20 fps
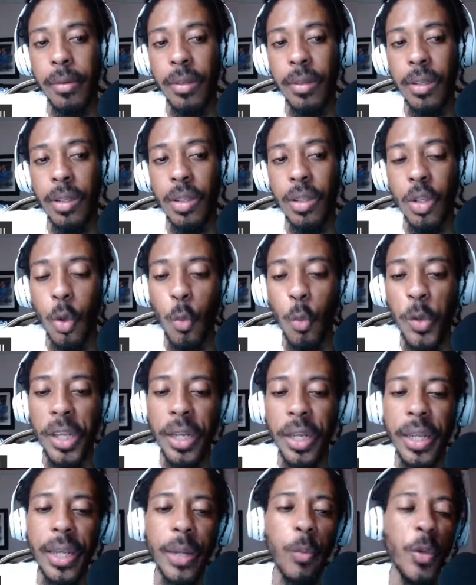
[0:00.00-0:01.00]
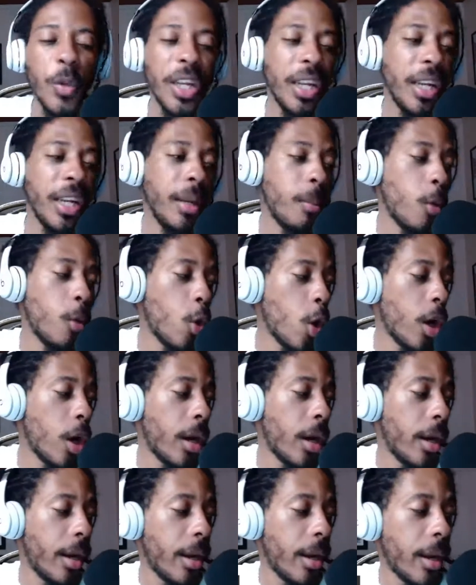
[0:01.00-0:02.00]
So we need
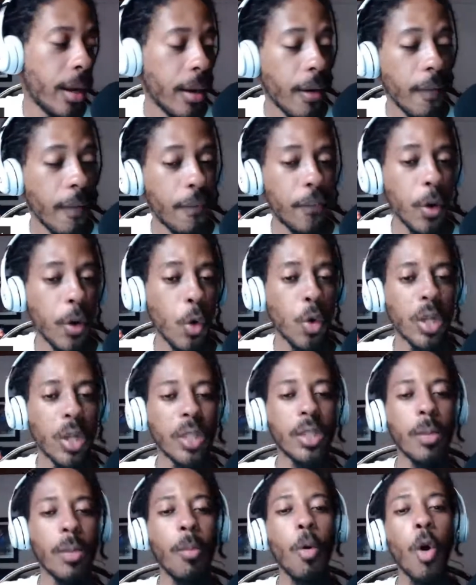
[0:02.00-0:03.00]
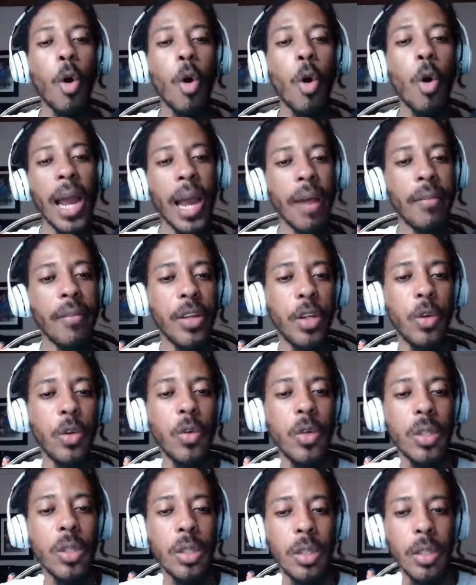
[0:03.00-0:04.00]
more focus and more
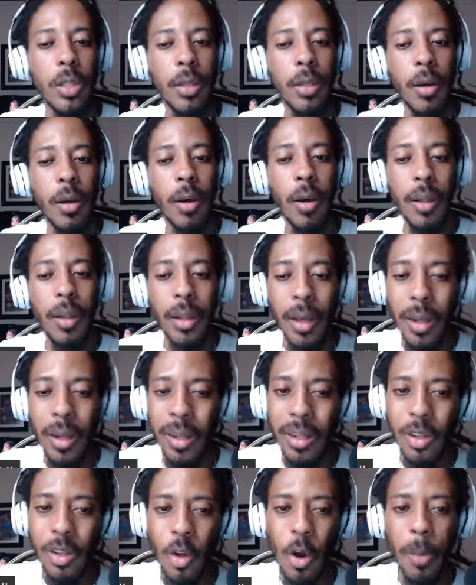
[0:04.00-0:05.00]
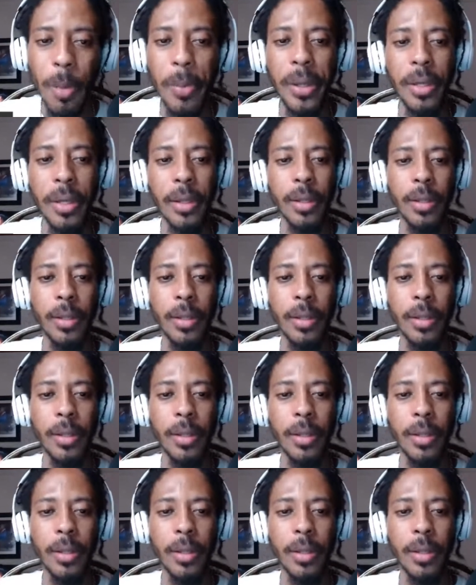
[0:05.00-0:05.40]
avenues on the topic.